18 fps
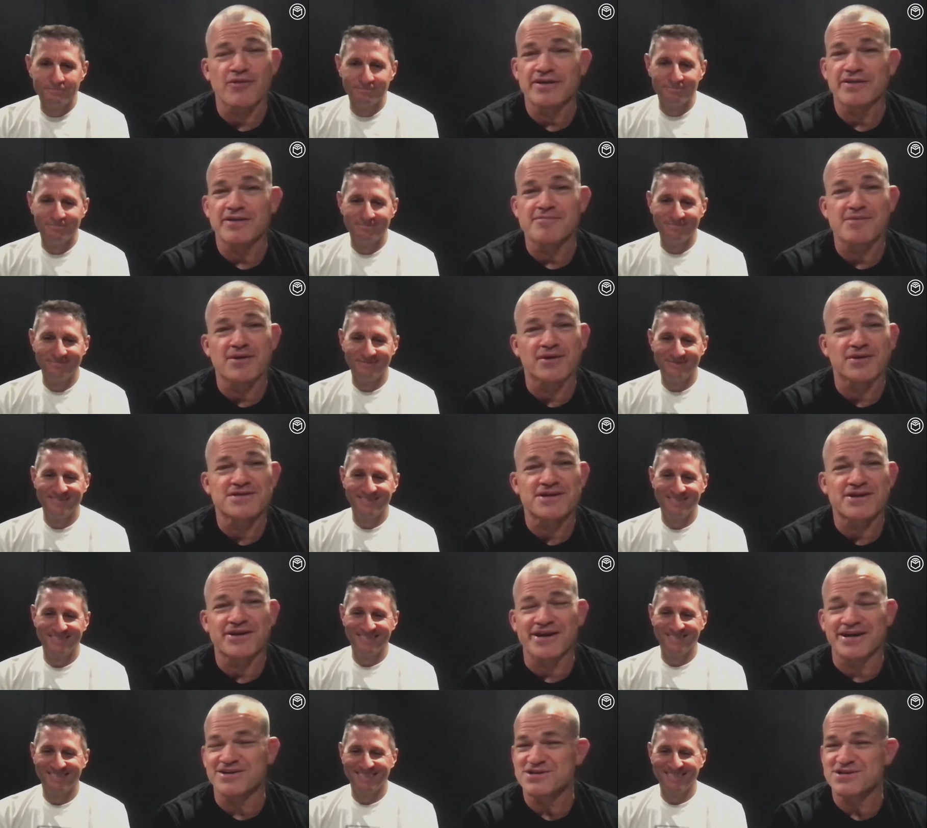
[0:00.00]
Speaker 1: in the military
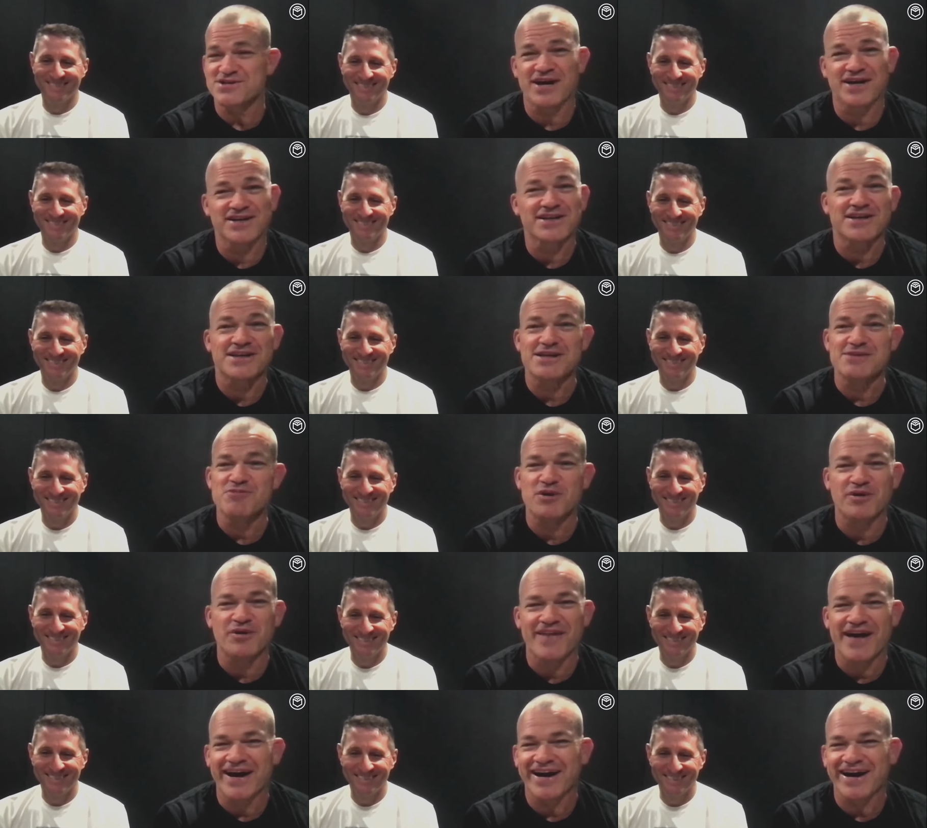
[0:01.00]
and just got to keep doing
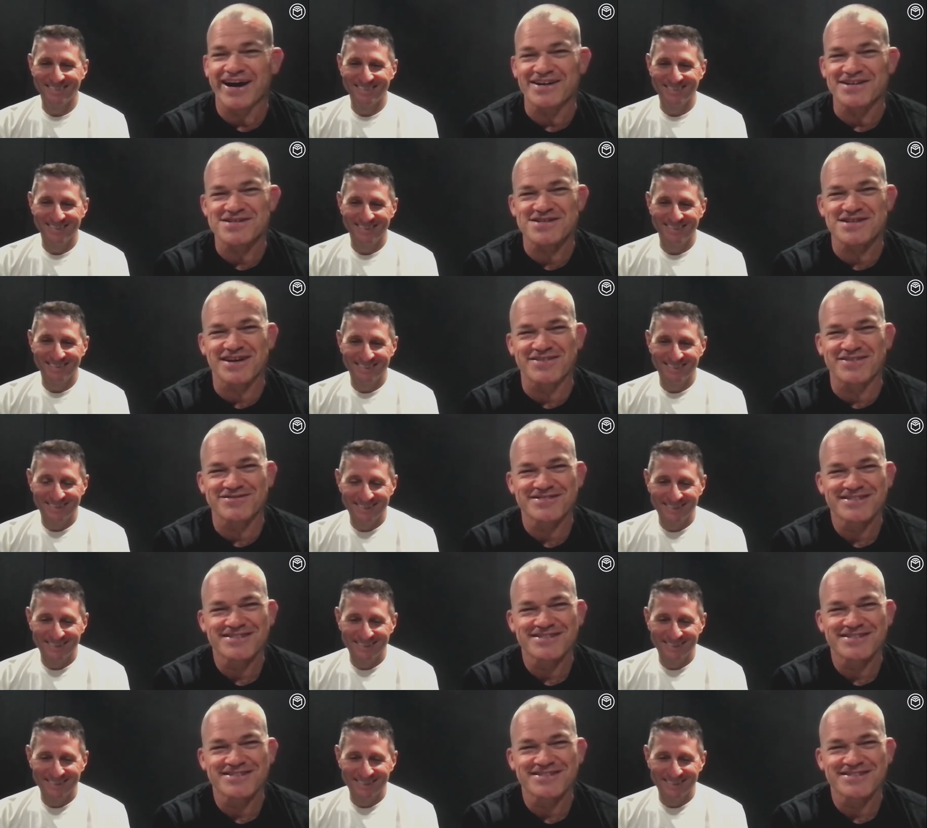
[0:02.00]
that kind of stuff.